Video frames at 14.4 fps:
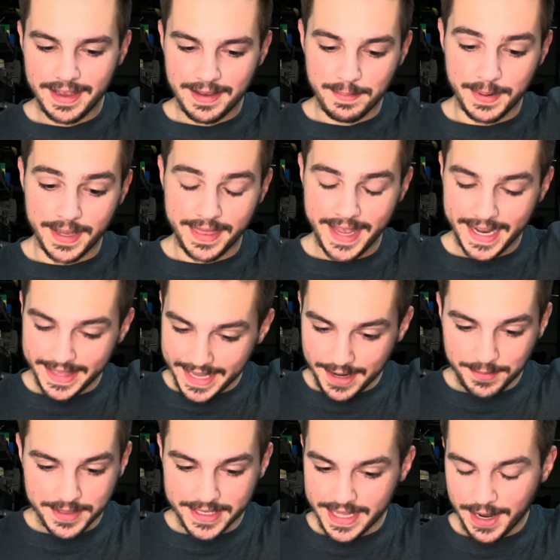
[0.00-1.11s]
But that
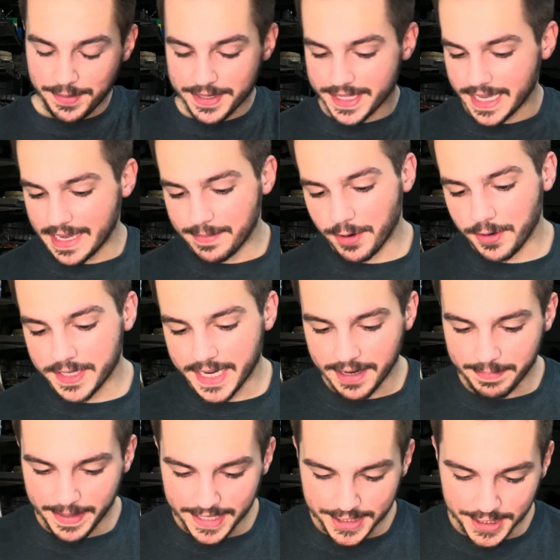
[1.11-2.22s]
was the emote
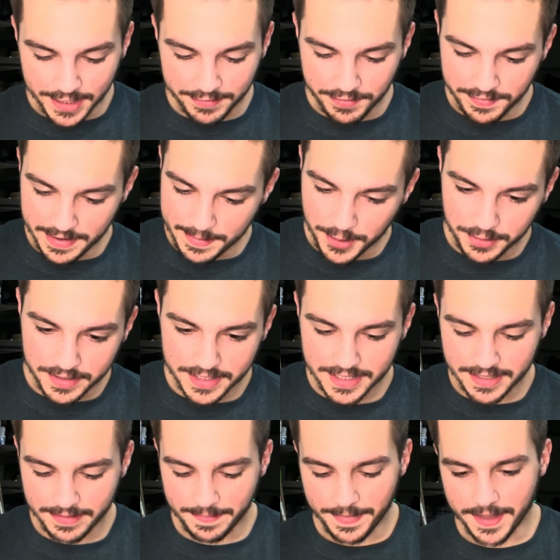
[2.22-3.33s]
deck based off of
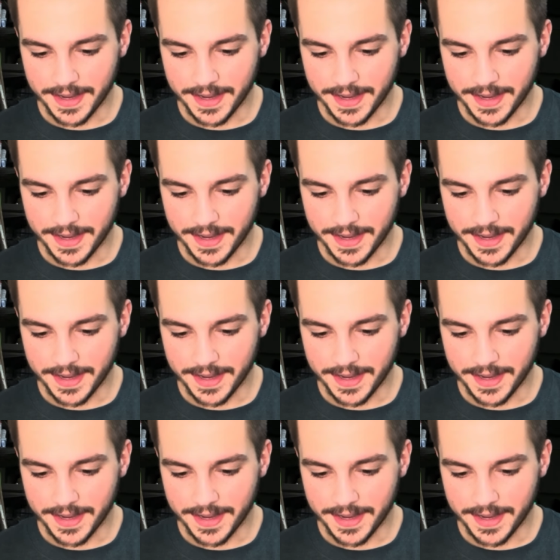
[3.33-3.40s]
emotes.